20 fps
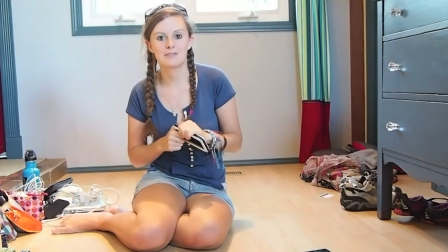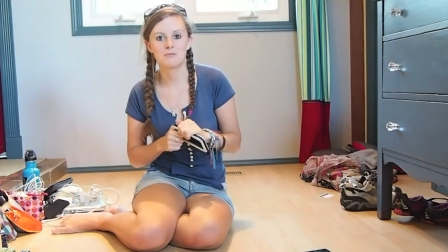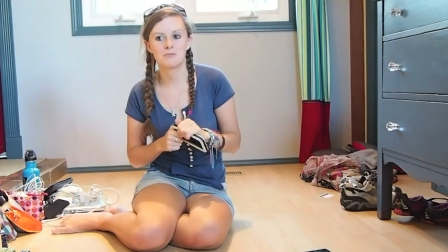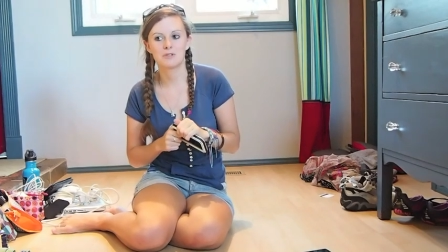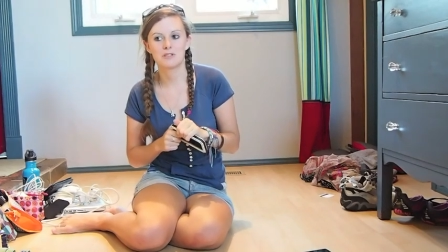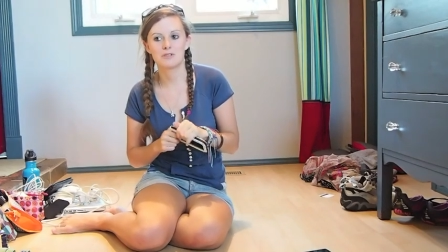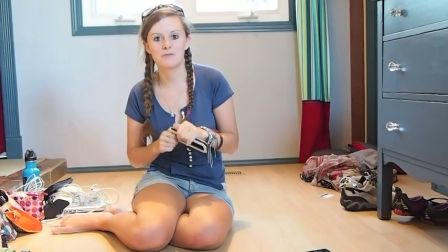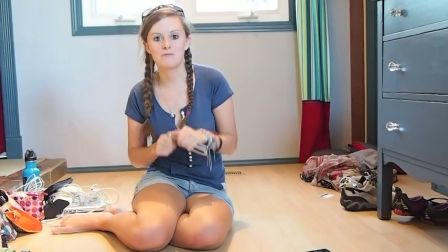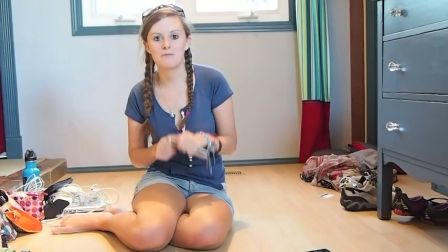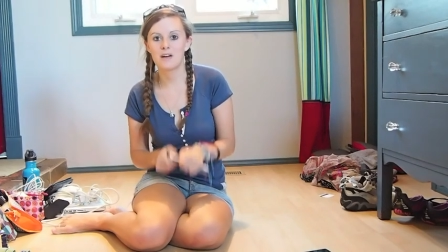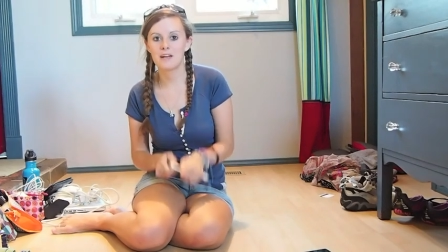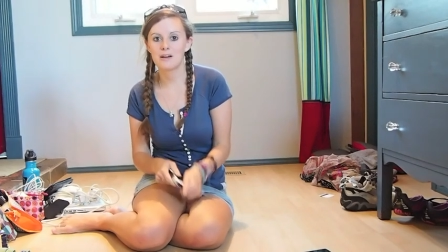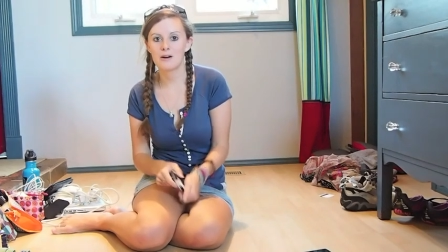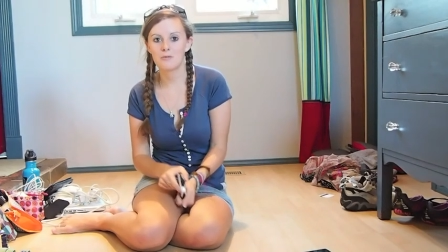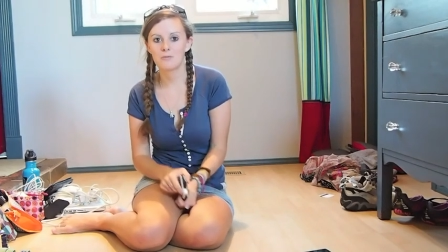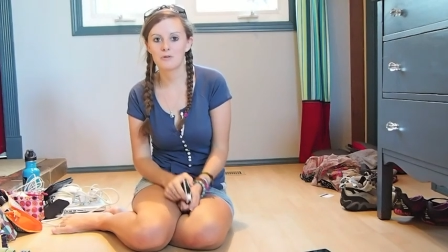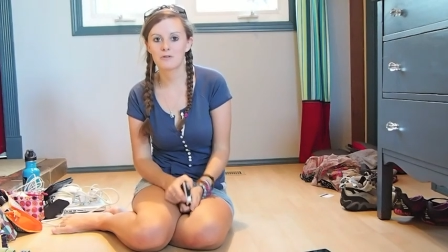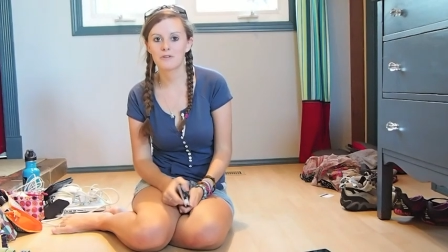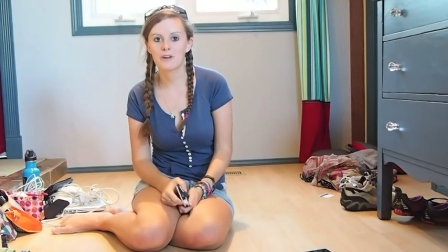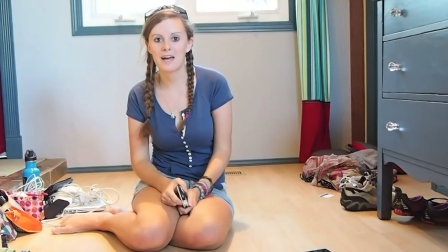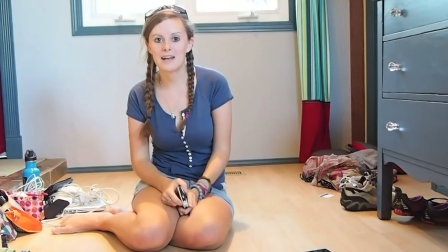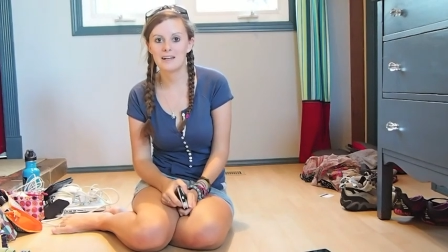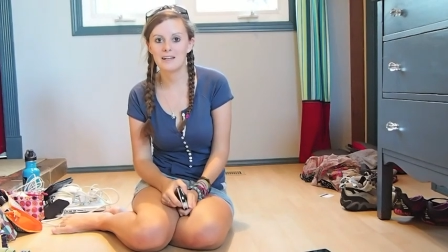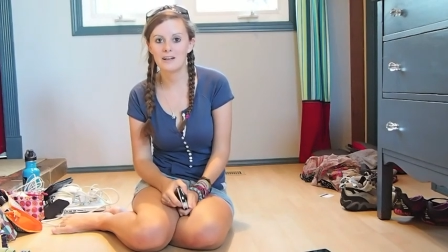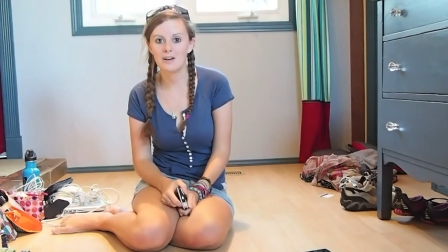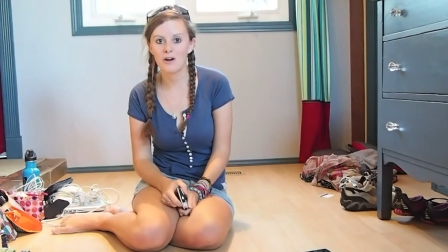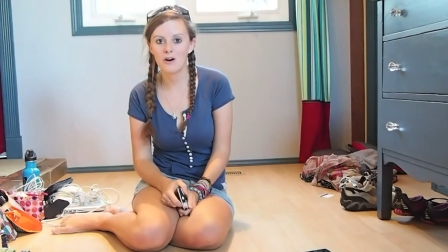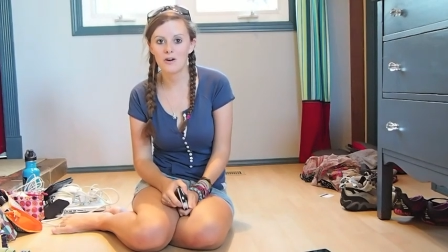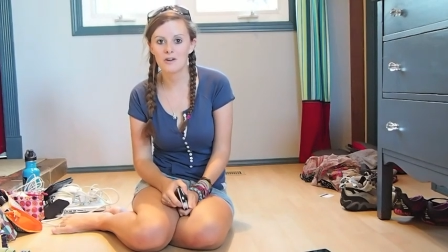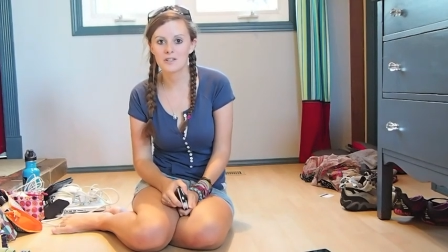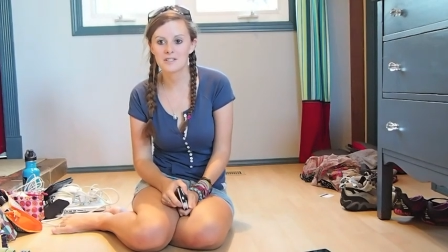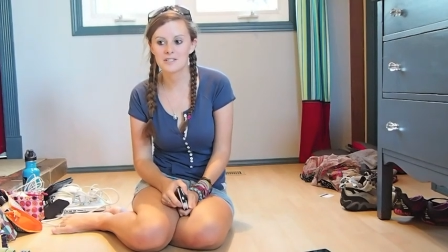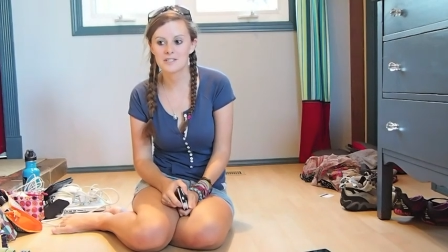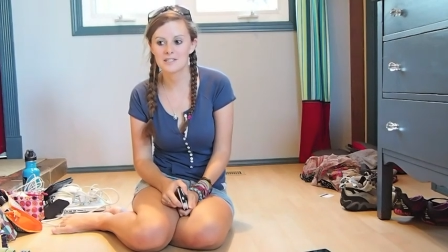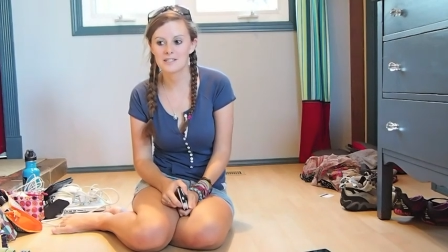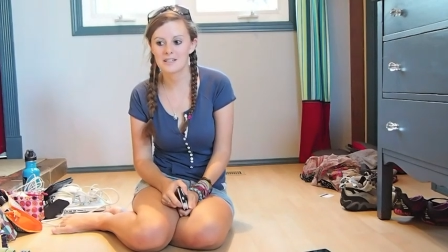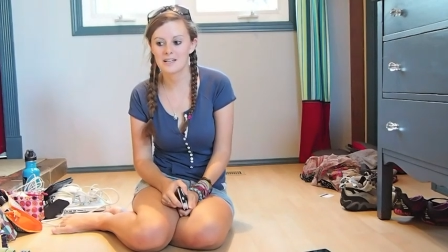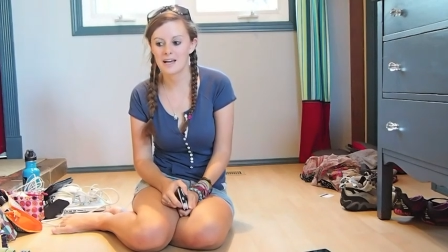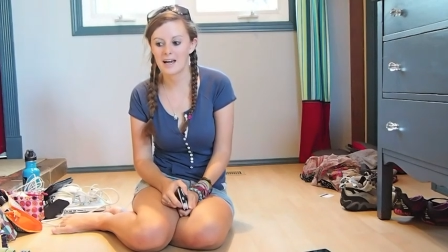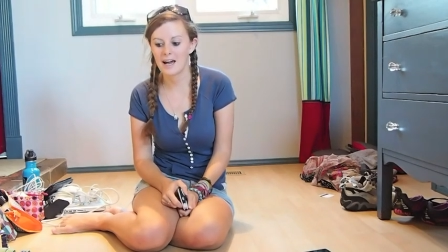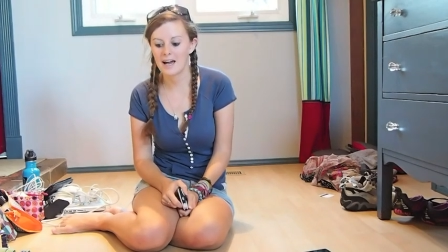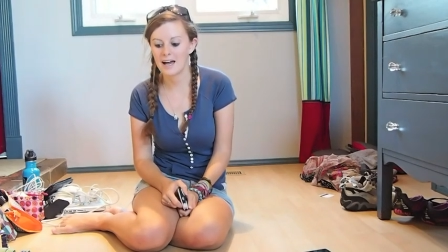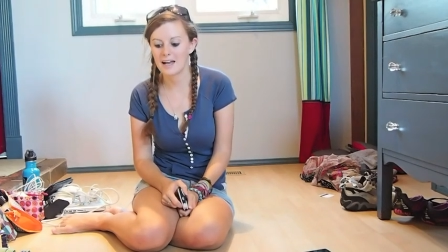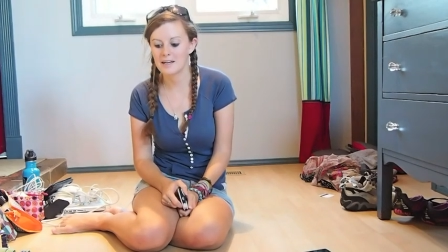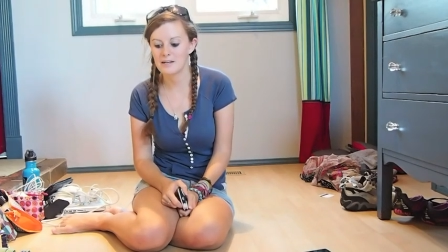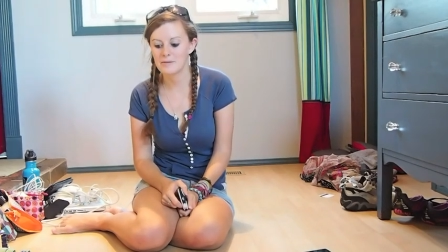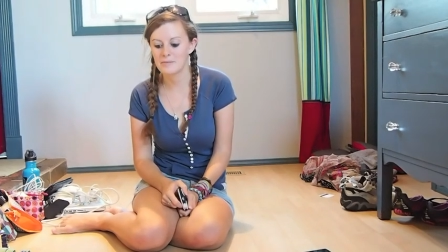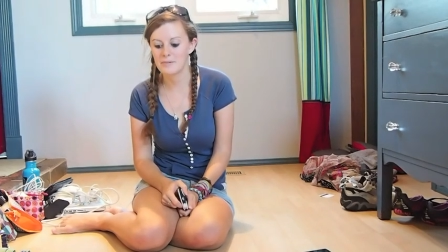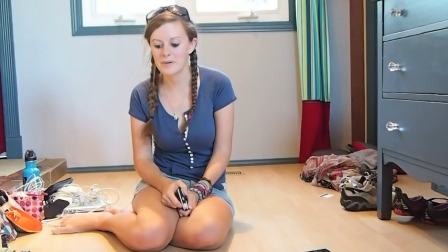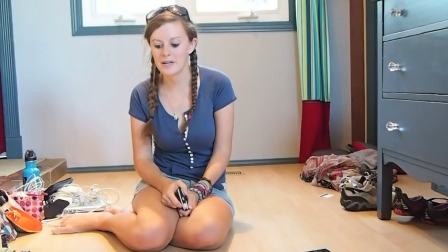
was fed up with getting lost and